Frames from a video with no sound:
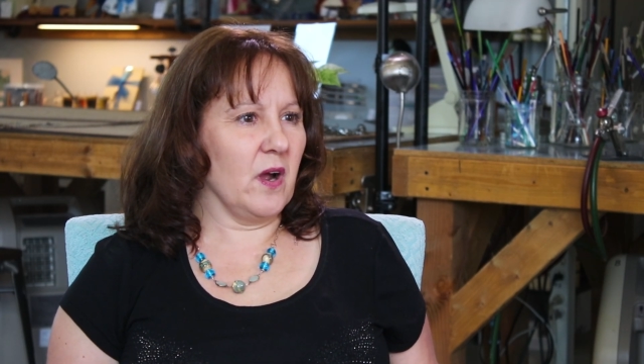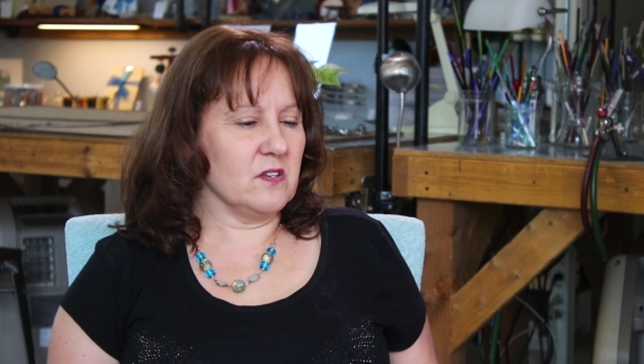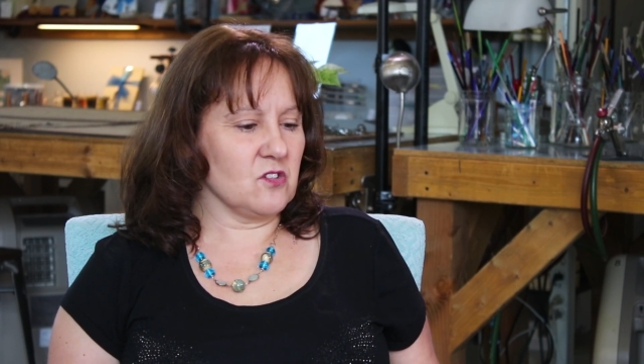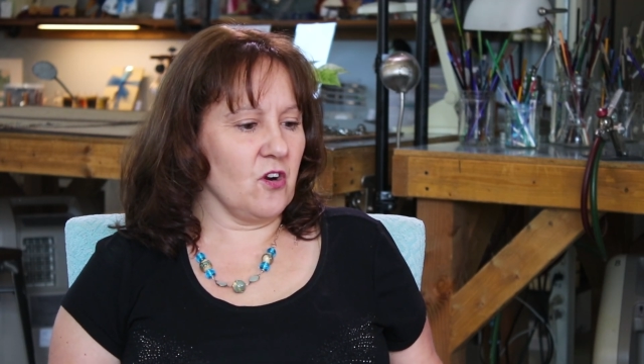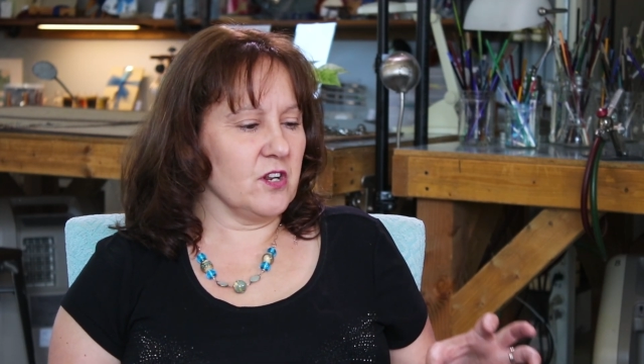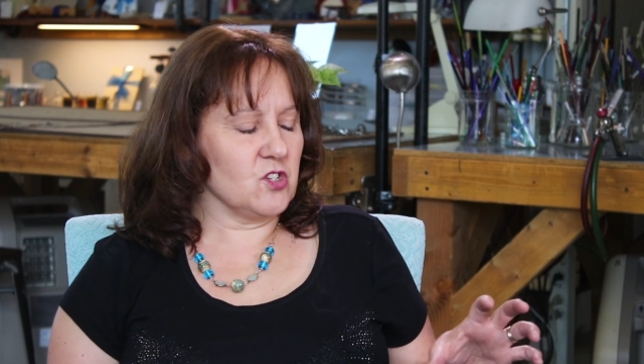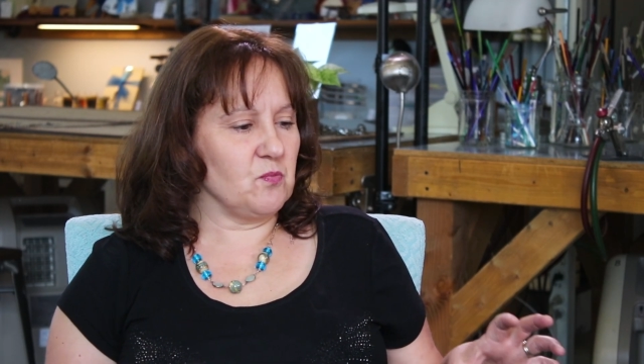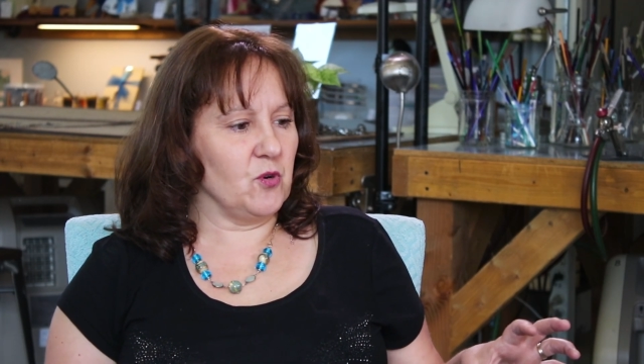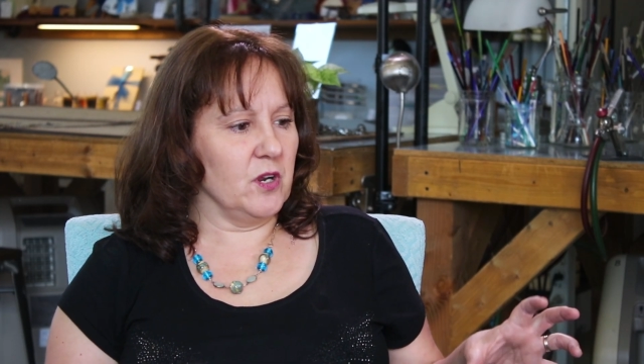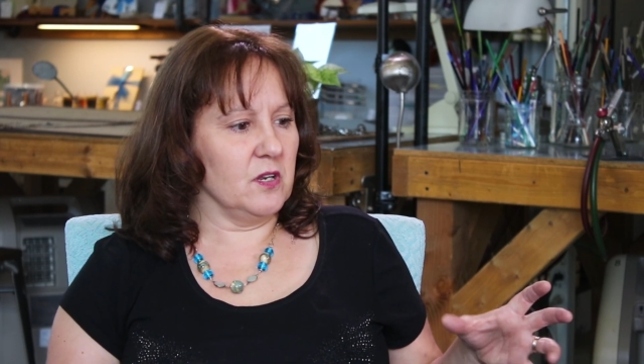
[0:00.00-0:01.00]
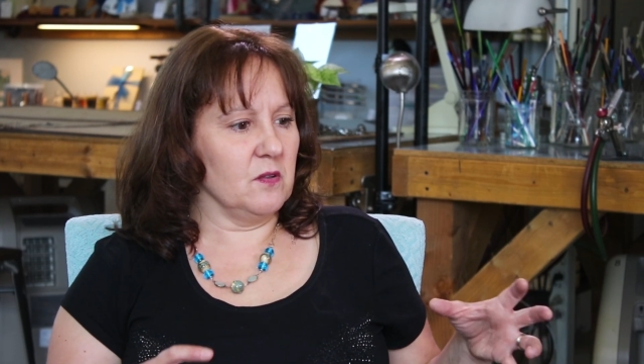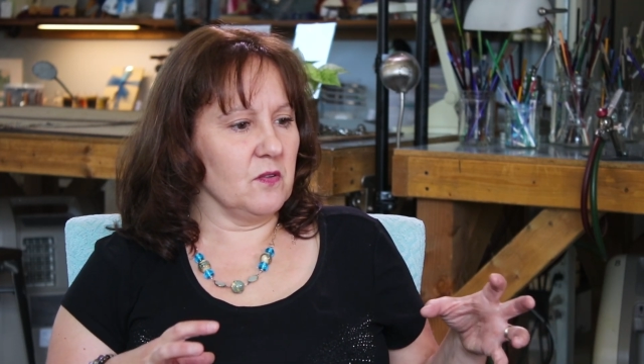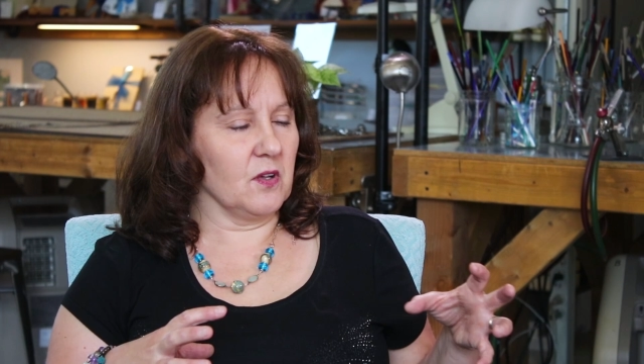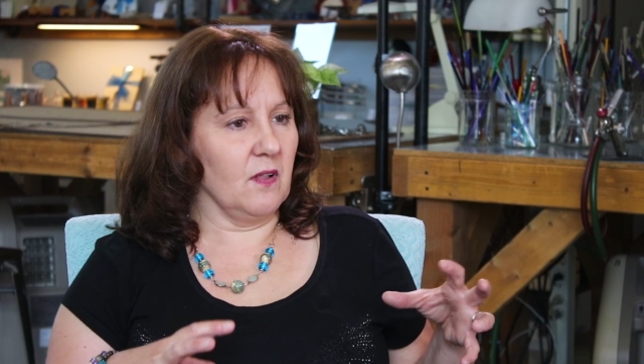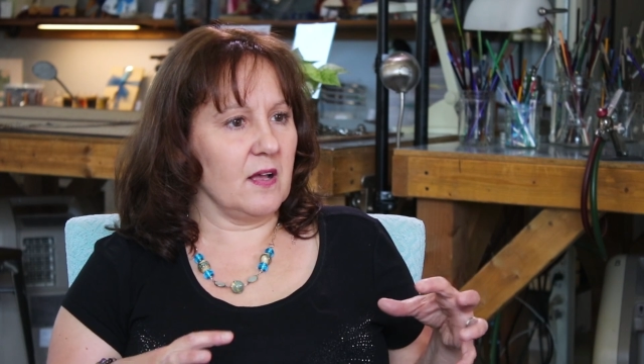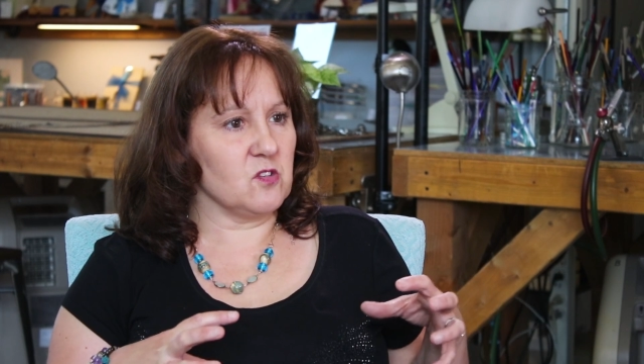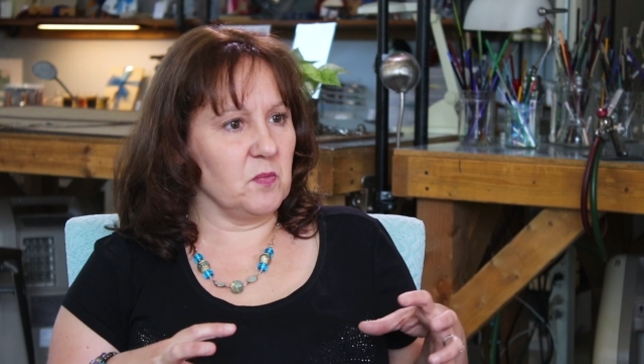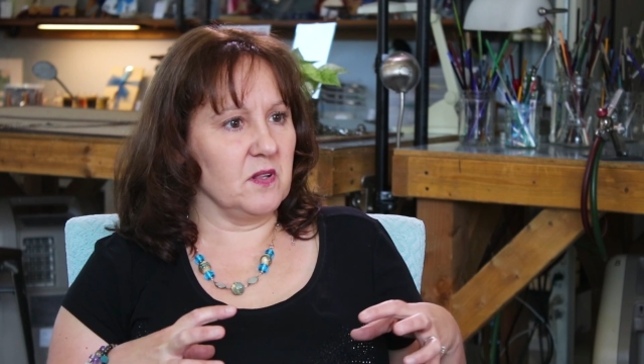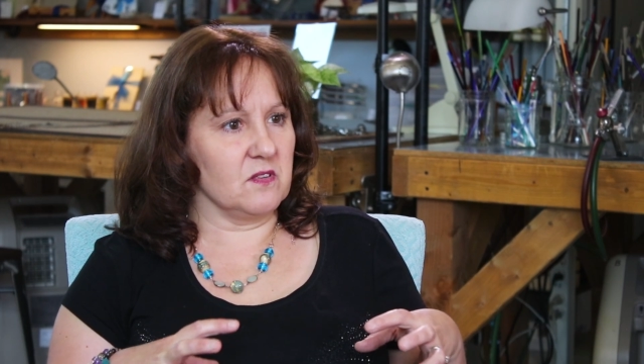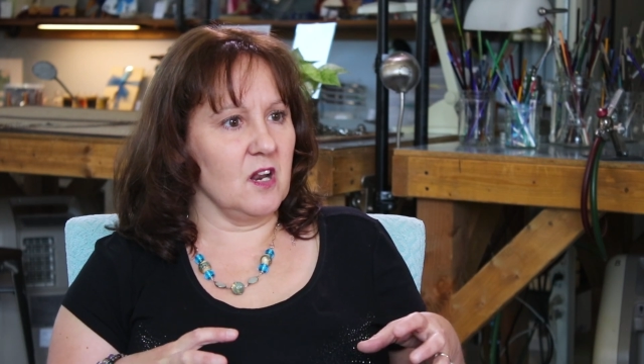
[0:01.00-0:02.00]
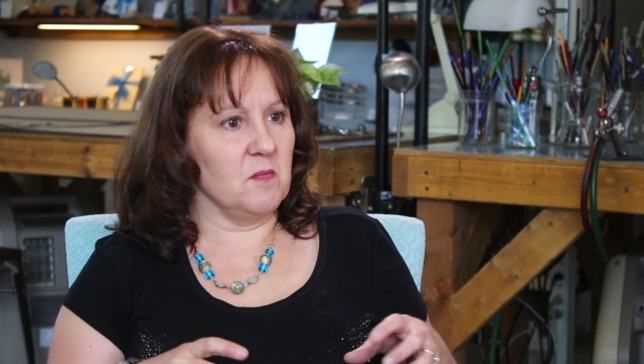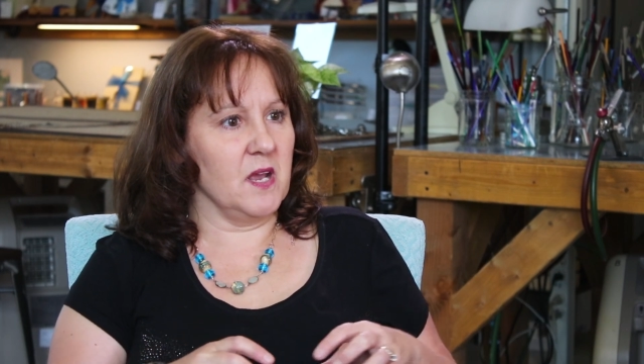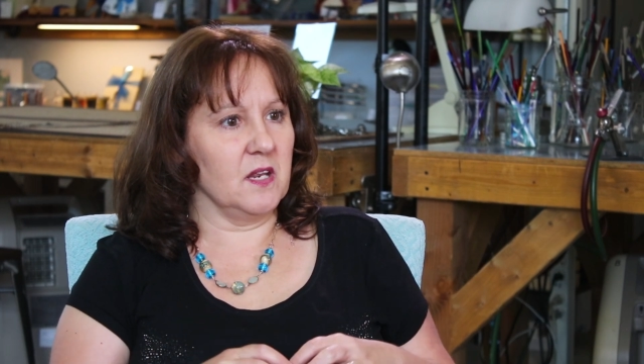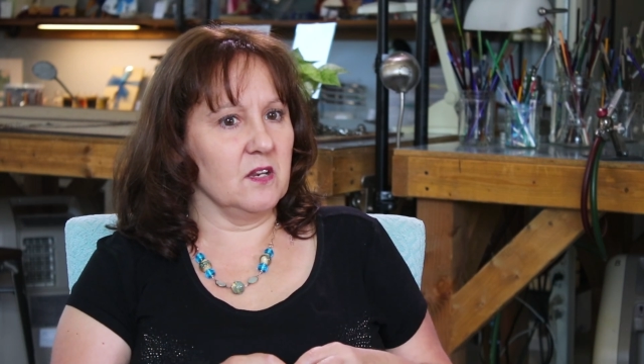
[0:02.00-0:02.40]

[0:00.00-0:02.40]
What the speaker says: I started to put the glass beads that I made